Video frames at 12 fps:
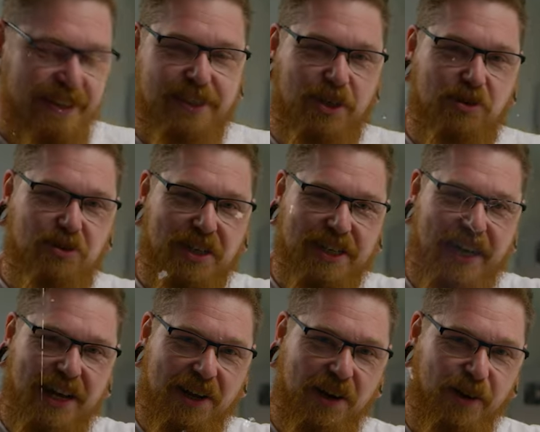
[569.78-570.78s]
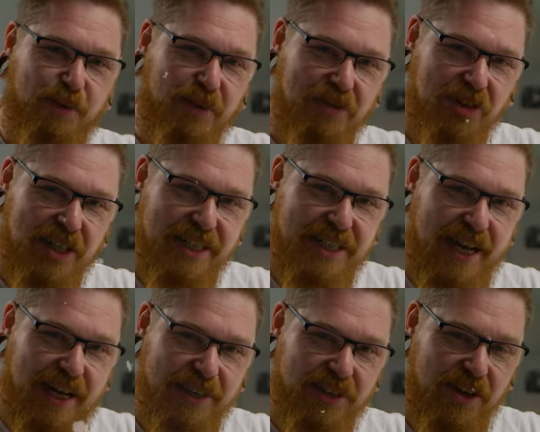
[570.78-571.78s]
Don't drink Diet Coke before you
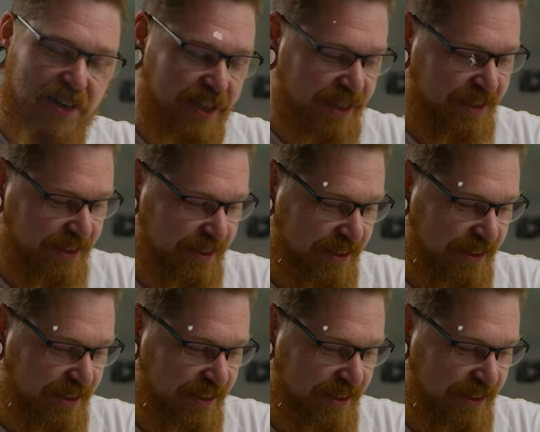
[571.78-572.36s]
start talking.